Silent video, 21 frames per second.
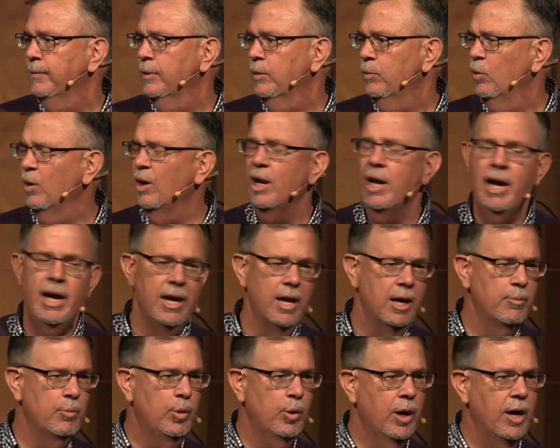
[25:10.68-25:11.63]
Rely
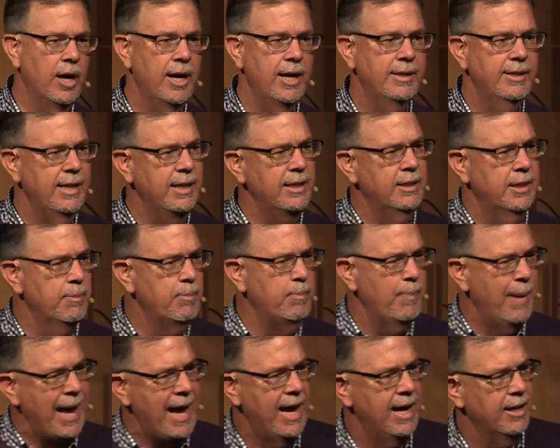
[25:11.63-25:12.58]
on pride. Take the
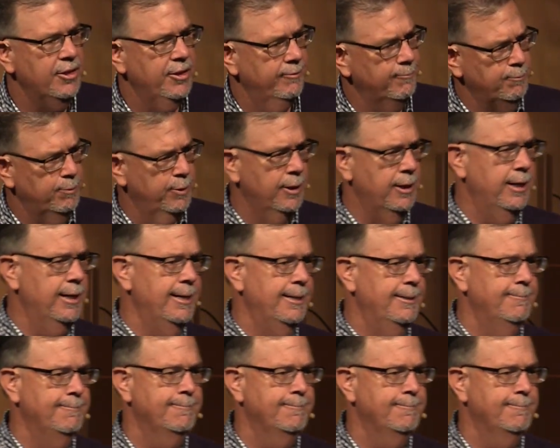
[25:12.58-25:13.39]
path of pride.